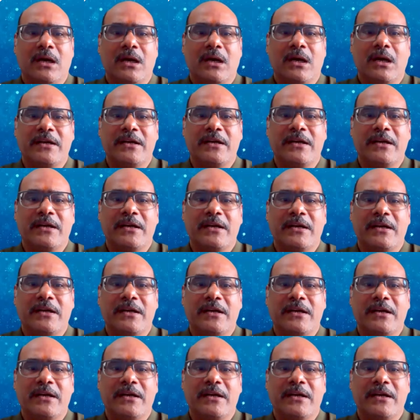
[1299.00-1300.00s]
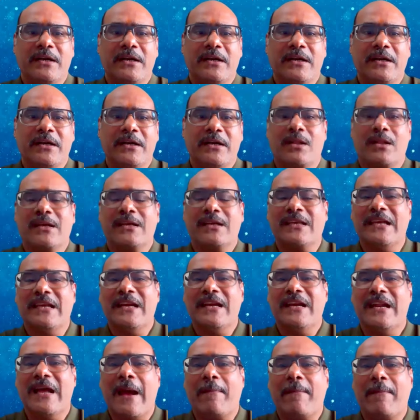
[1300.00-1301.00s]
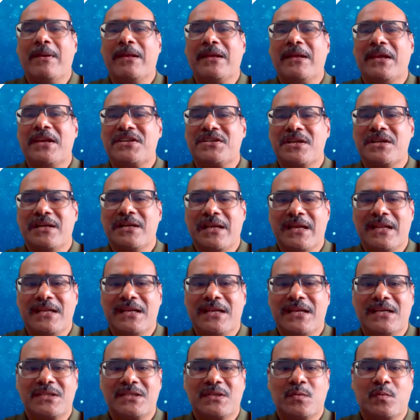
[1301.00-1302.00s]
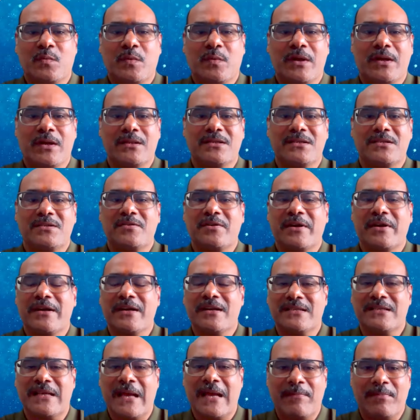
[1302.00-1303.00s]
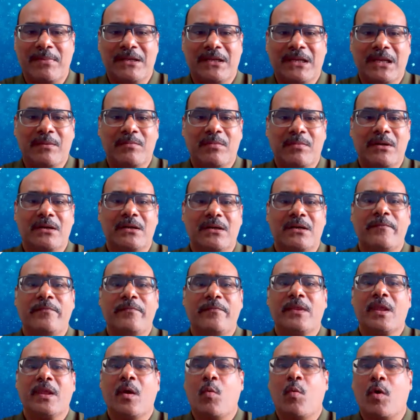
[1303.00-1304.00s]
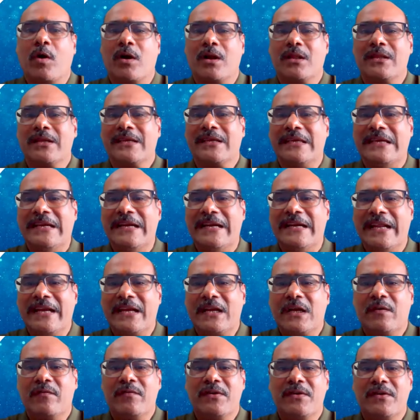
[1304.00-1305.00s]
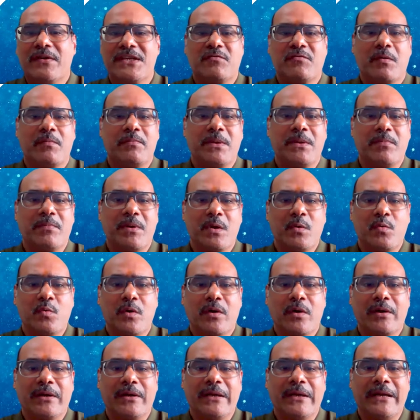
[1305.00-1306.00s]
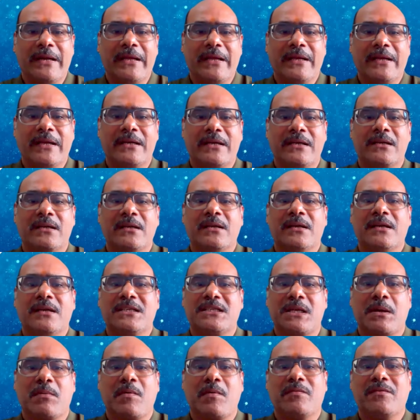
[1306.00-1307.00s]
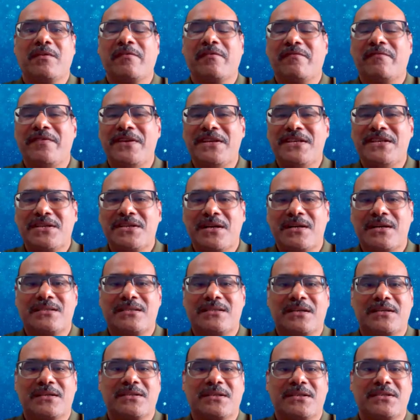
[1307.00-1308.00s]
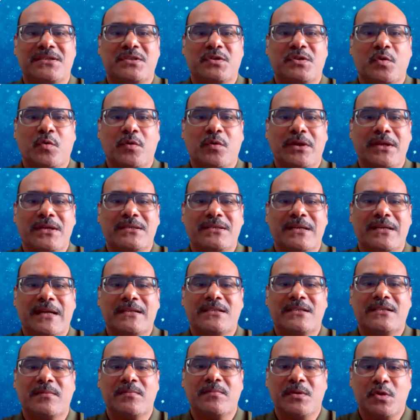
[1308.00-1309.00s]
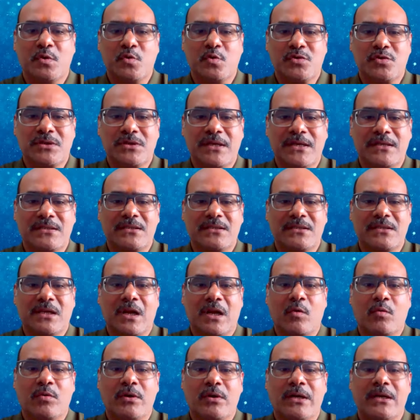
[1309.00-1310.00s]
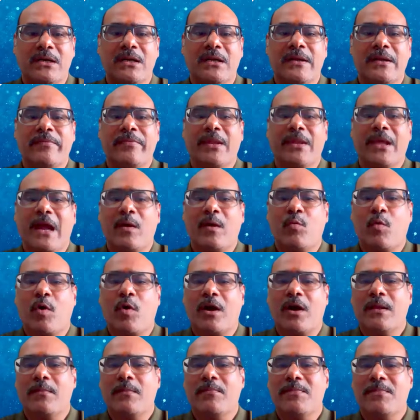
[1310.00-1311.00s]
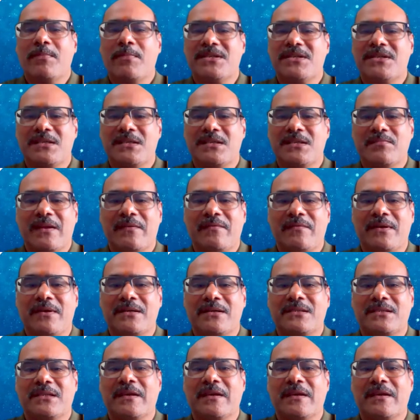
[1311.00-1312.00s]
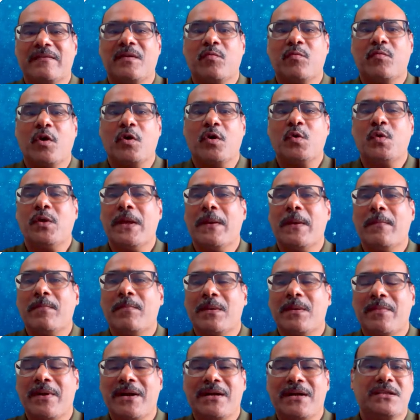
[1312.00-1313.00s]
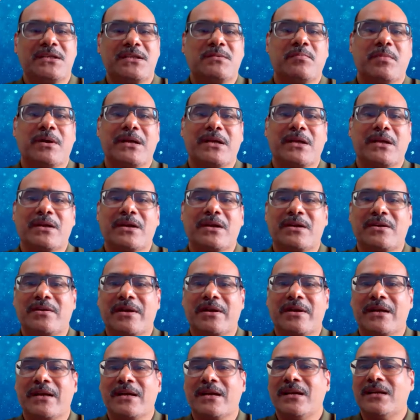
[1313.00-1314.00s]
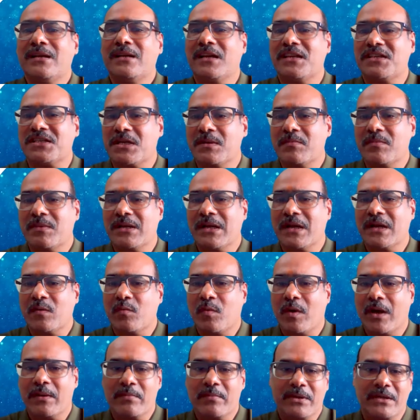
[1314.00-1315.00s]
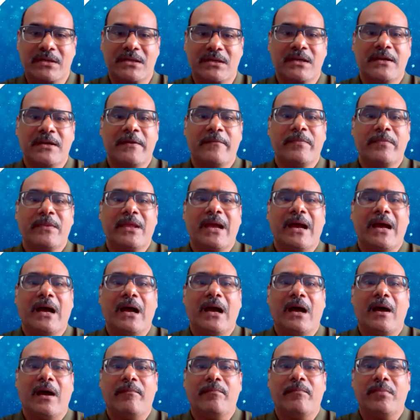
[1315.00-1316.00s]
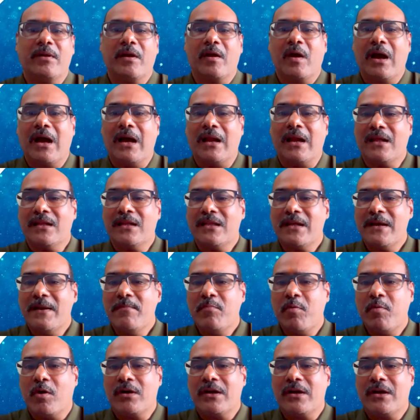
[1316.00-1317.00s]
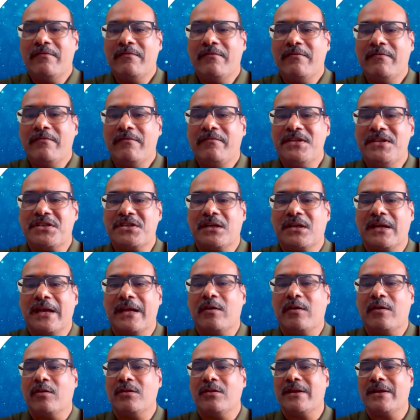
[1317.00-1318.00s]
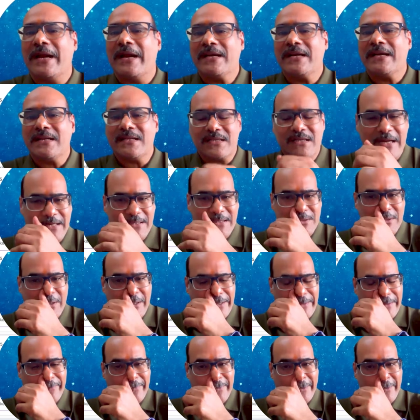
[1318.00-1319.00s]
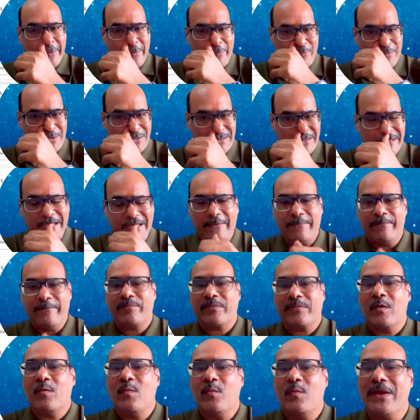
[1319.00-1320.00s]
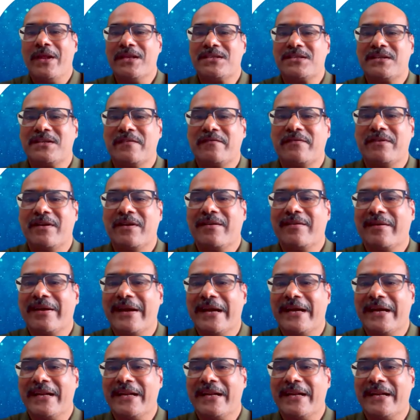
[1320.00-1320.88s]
in terms of the details. What are the key application areas where this trend is applicable? What are the key takeaways for people who are reading it? Some of the featured success stories and some use cases around it. And what are the business benefits if we want to implement this particular trend in a customer environment? Uh, Another important feature, and on the right hand side, sorry, you would see various different